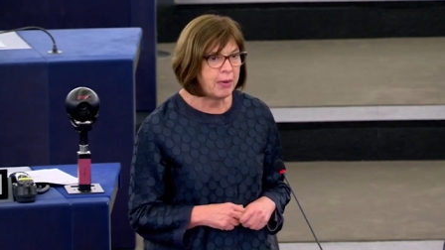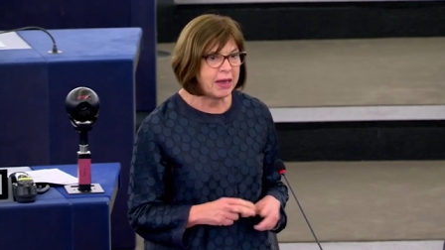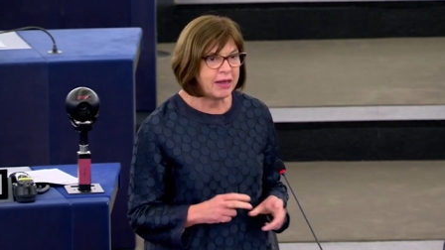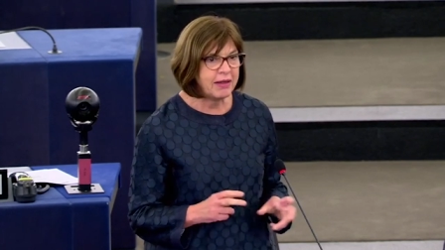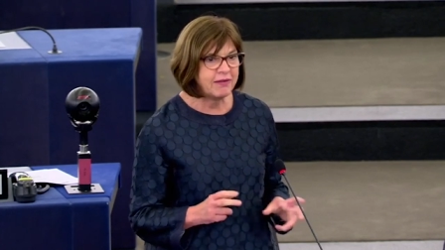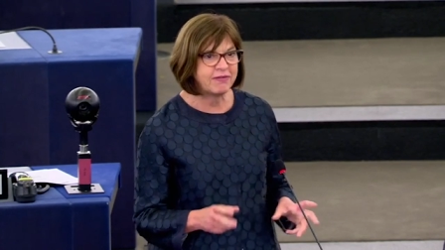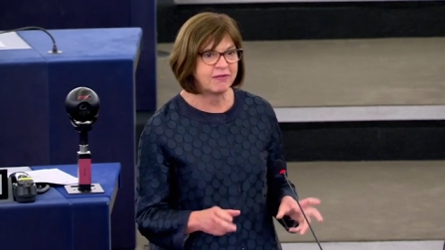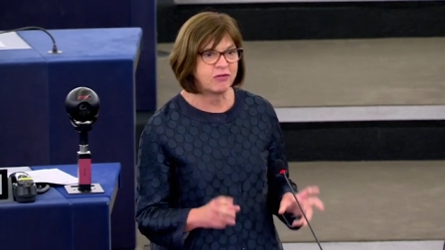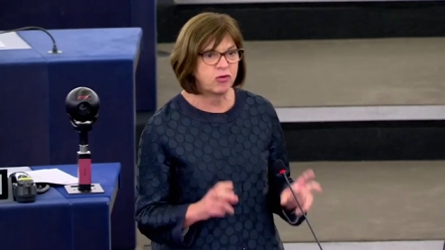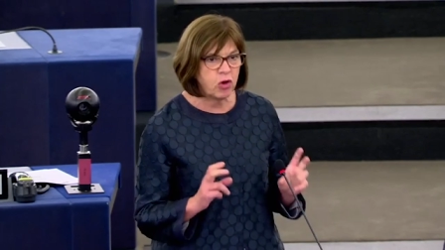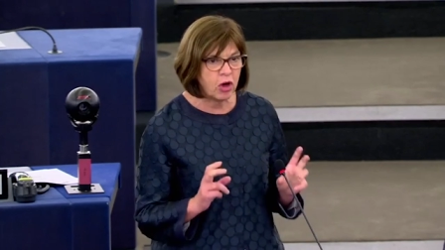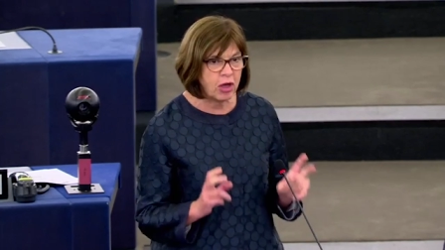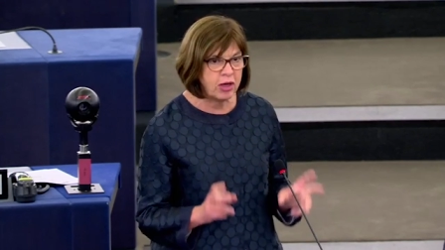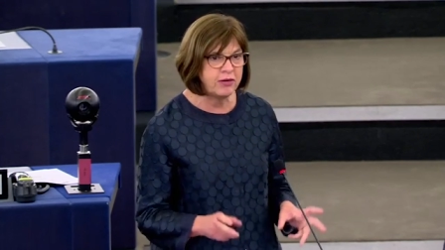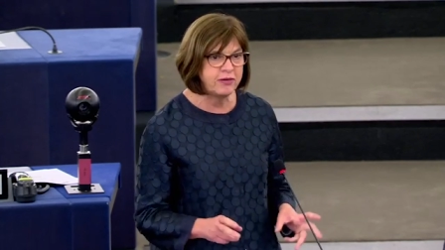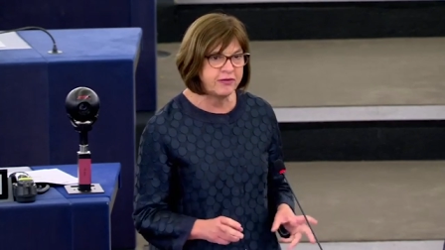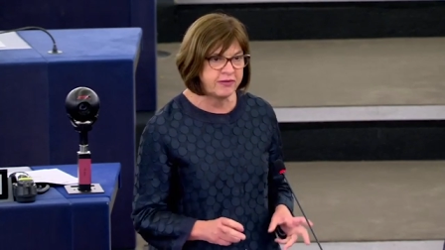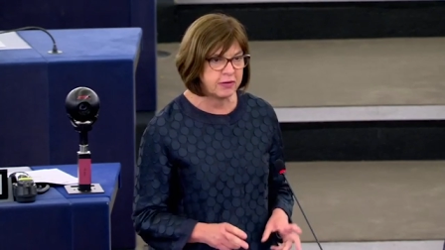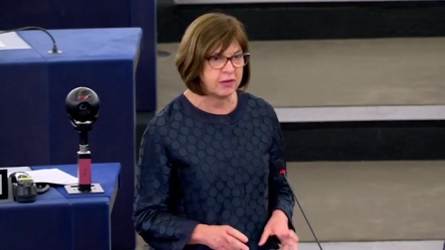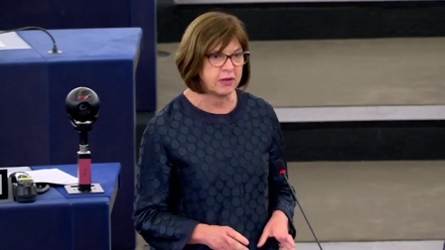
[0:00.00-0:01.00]
uh,
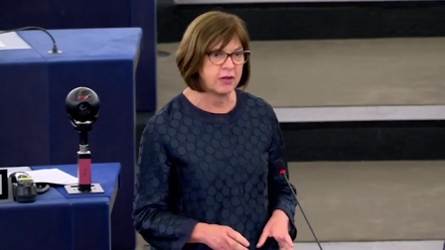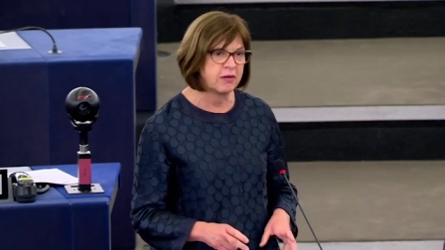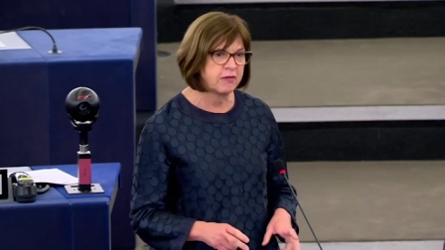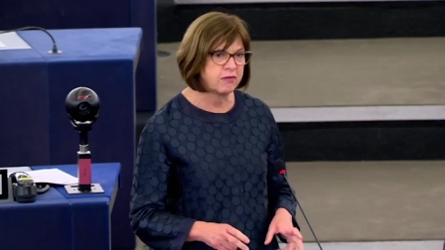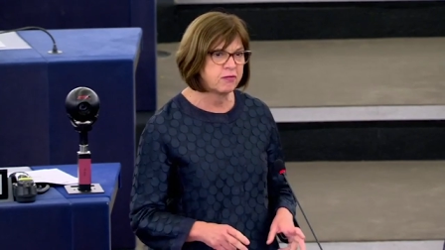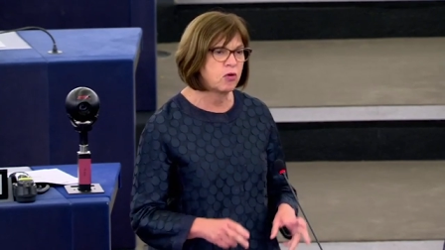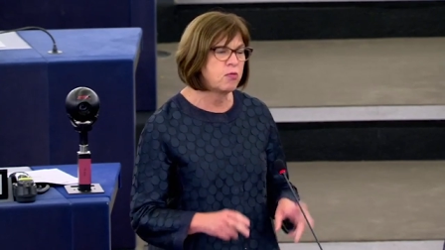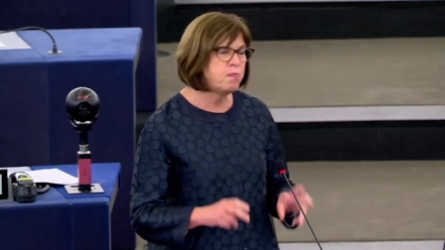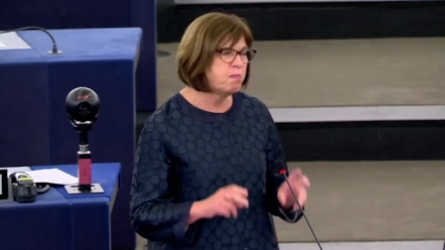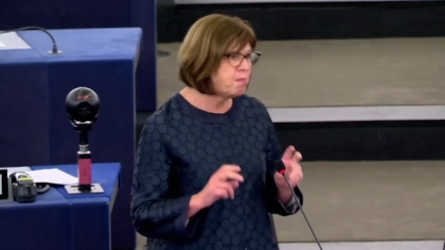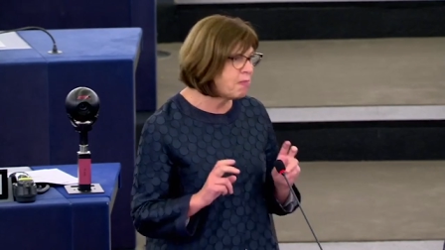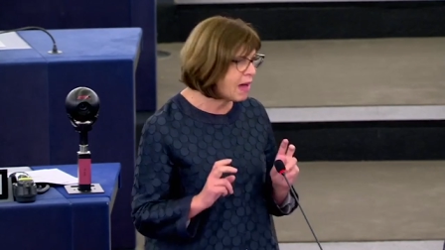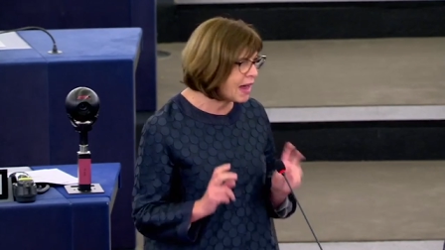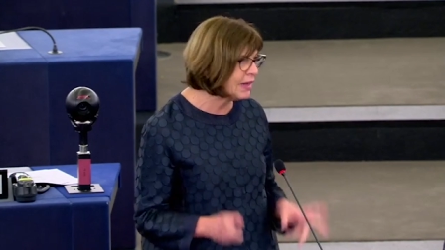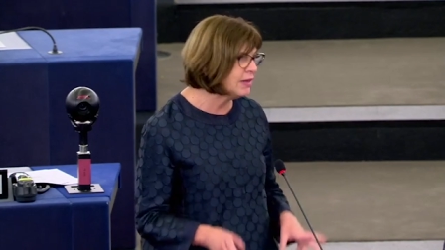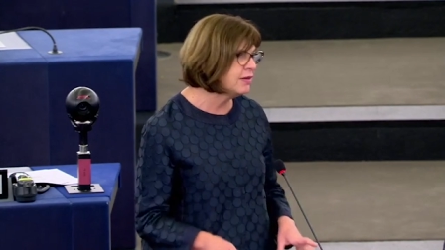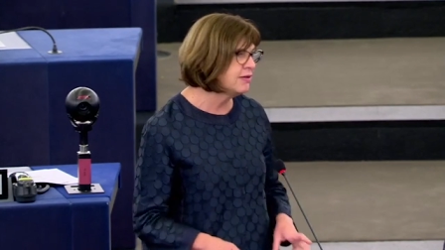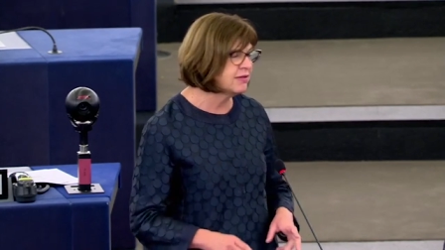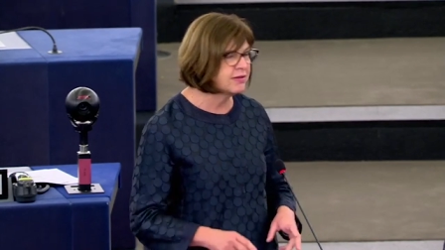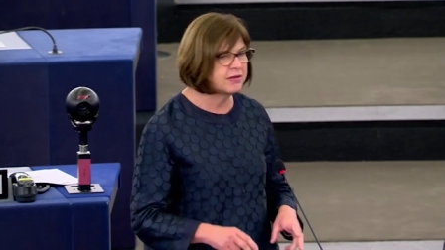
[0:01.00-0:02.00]
or other
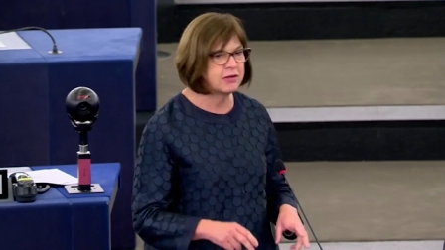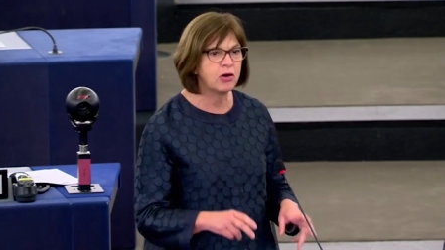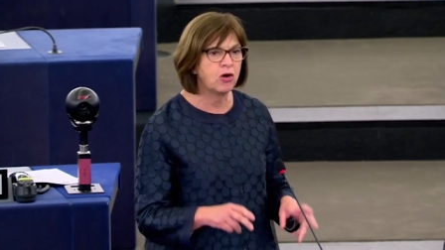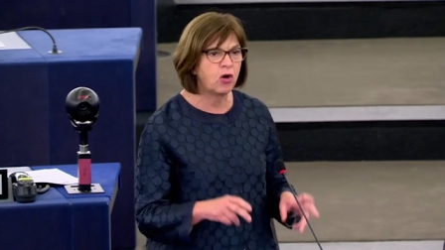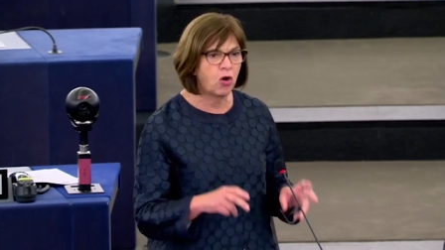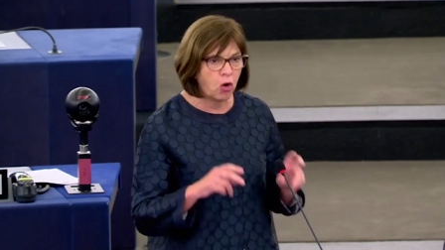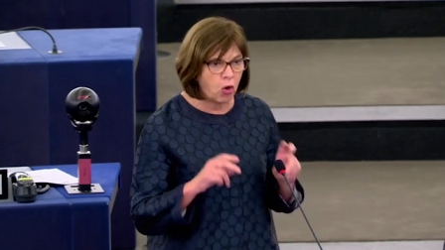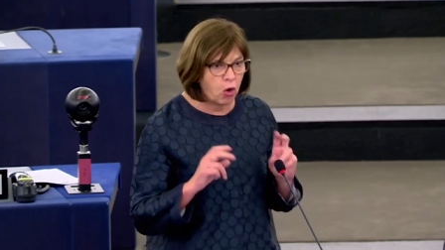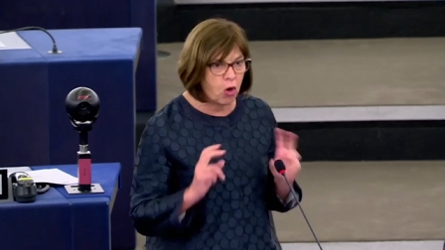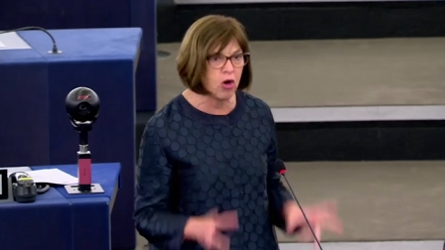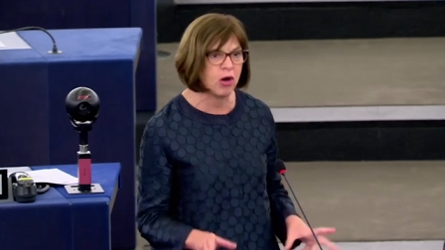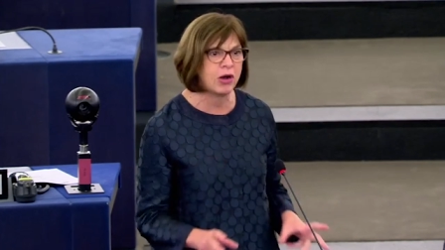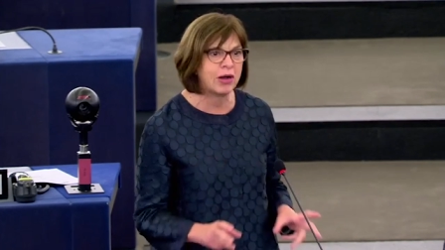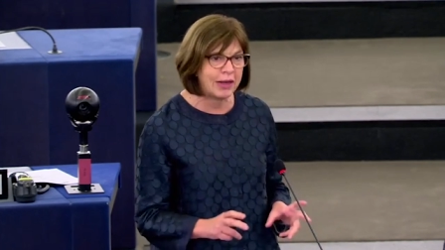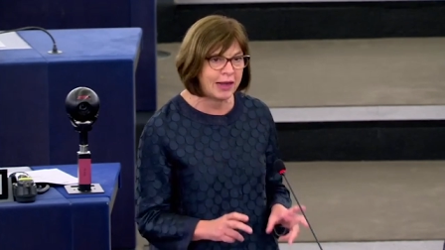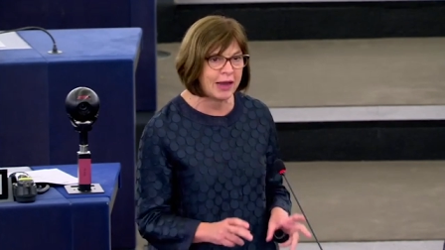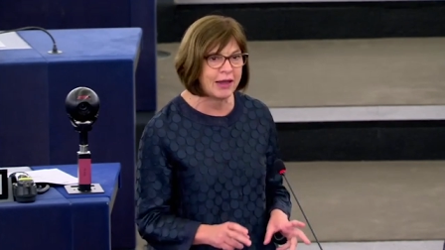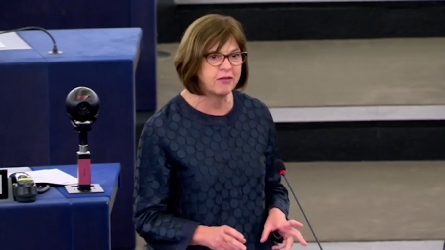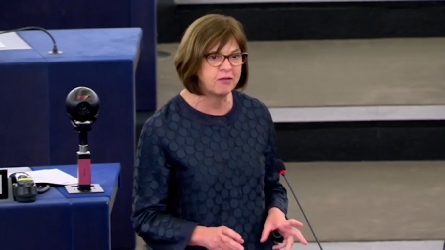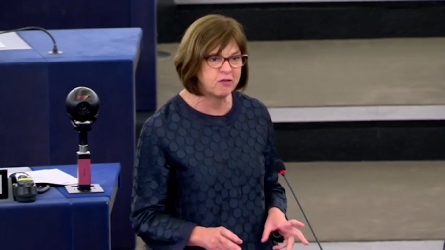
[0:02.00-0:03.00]
European
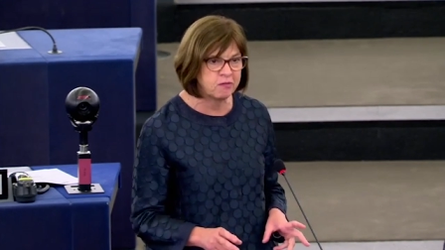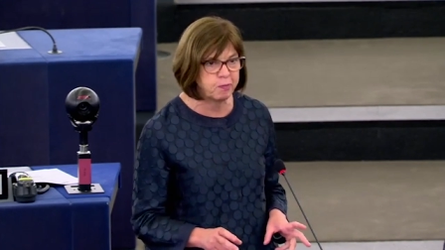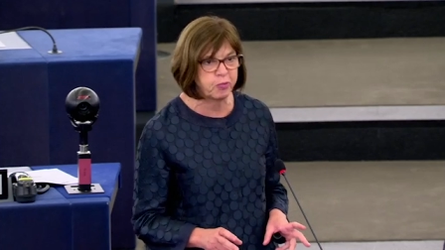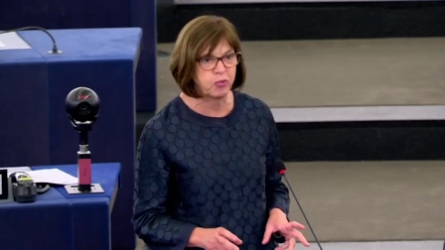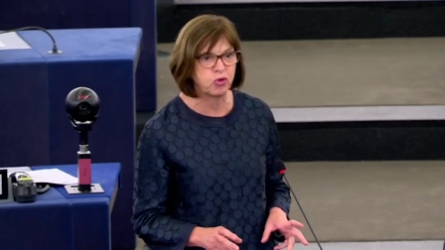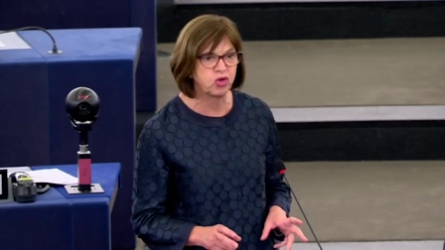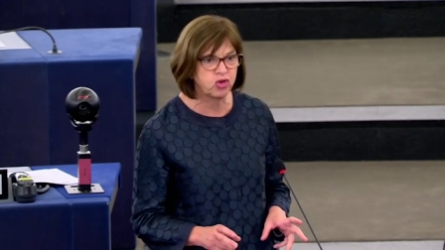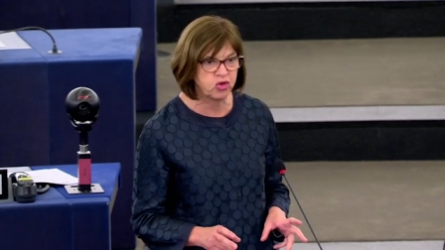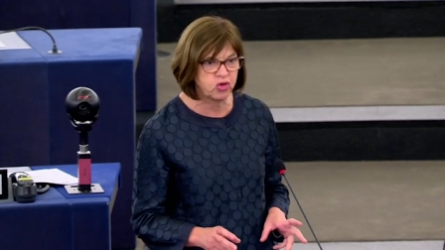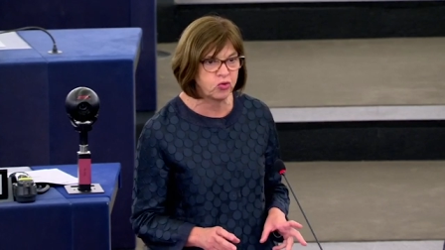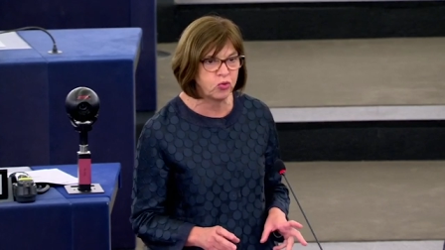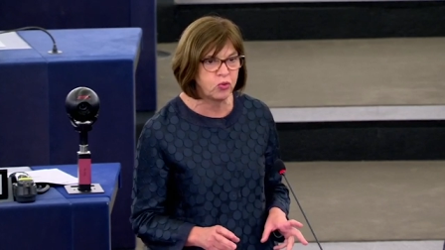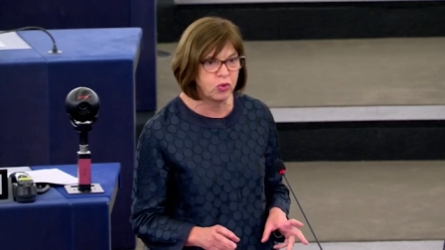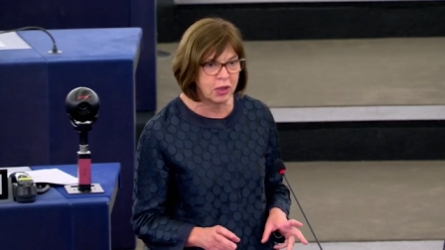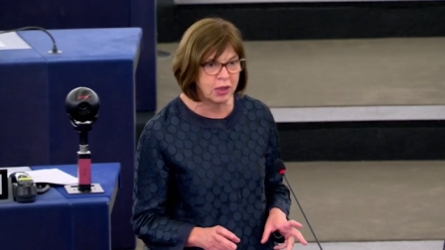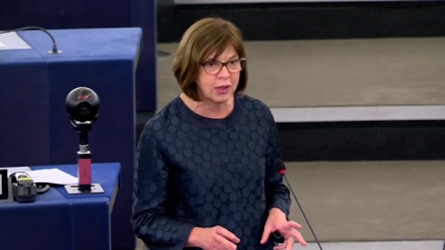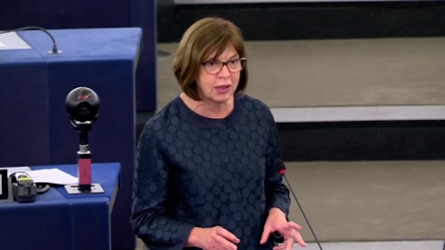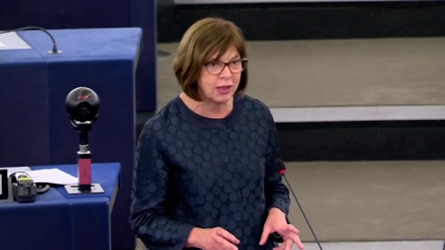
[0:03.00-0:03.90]
projects for young people.